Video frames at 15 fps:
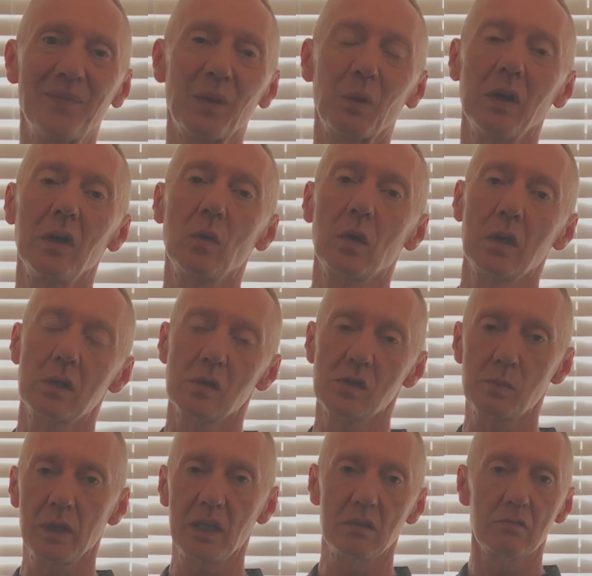What you want to do is
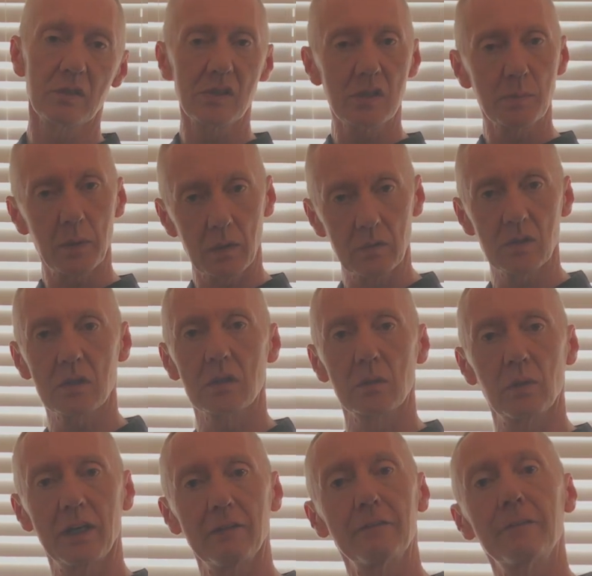be in response to the
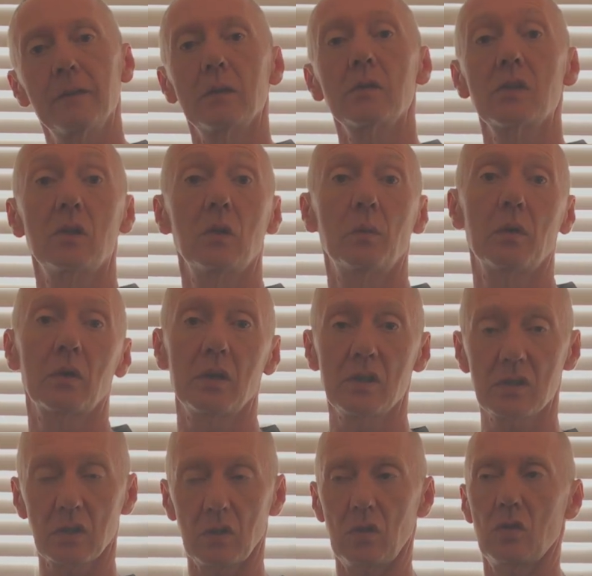way it feels in your body.
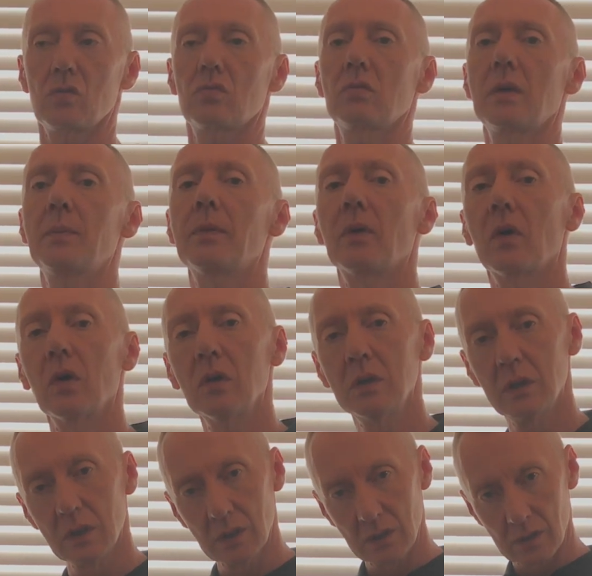So you ripple
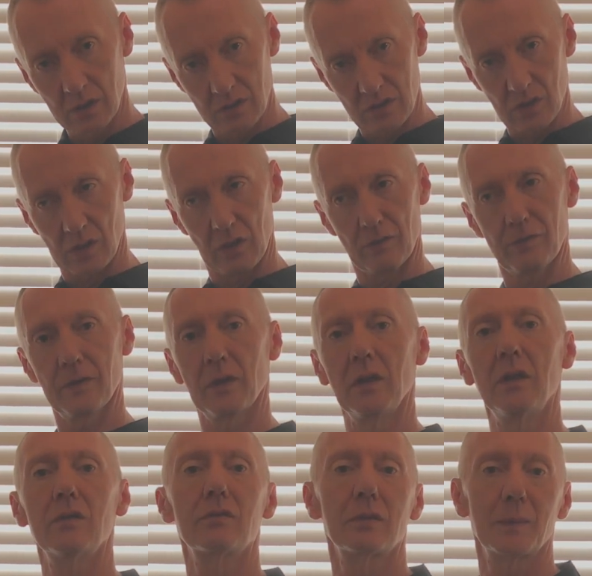until you feel
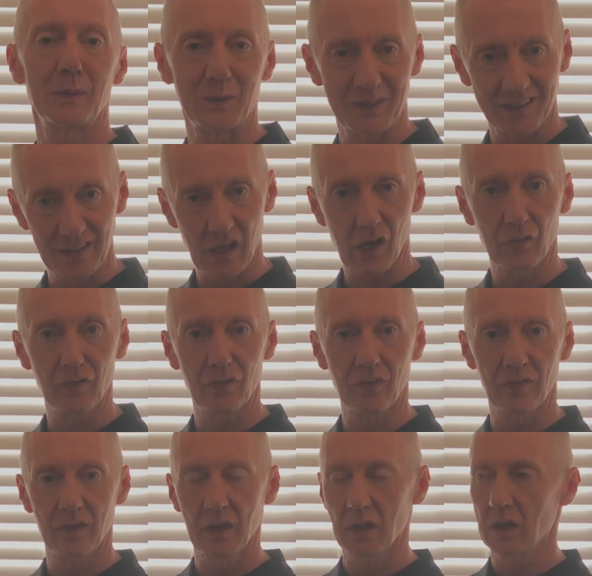you've rippled enough.
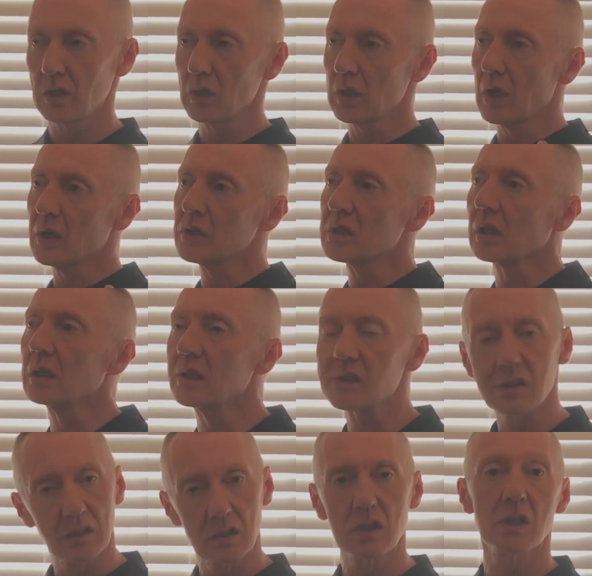You learn to
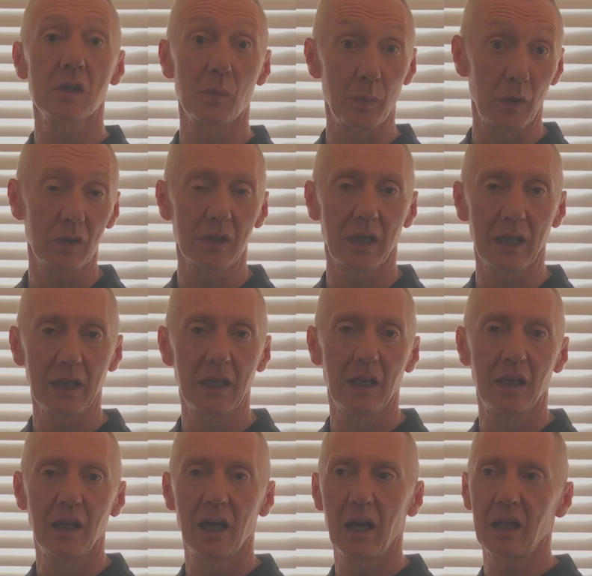listen to your body
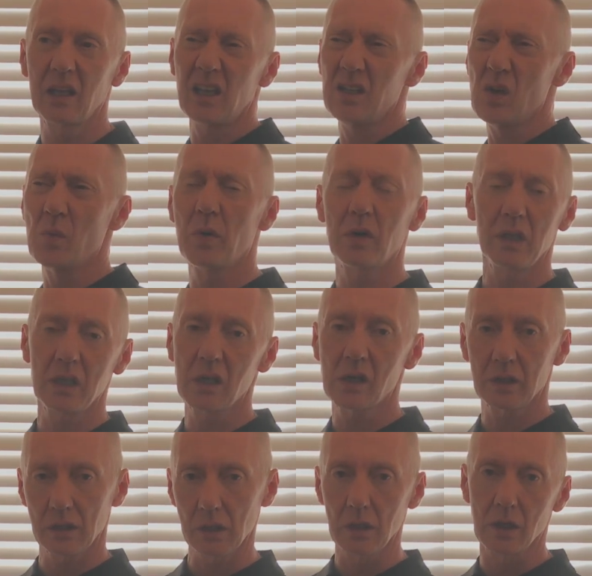and let your body
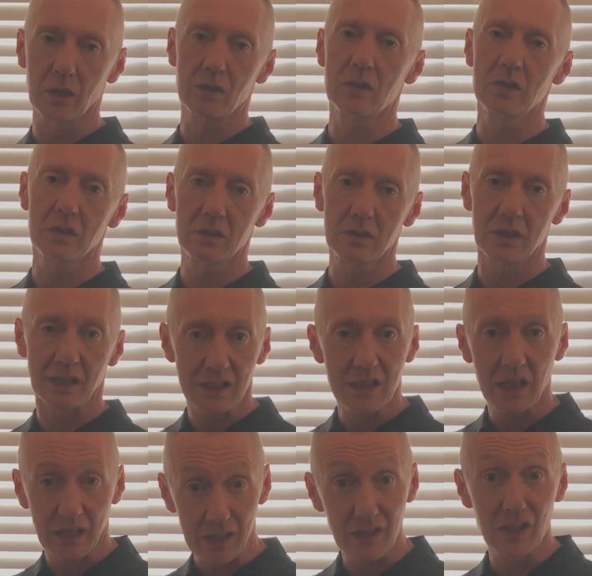kind of learn to
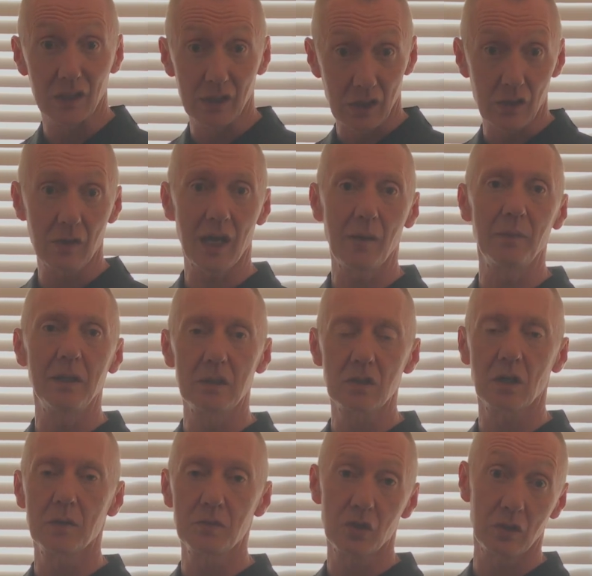dictate to you how many
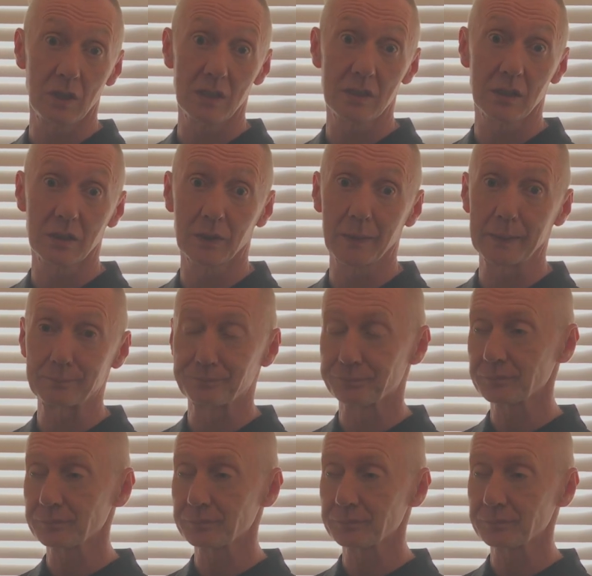times you need to do it.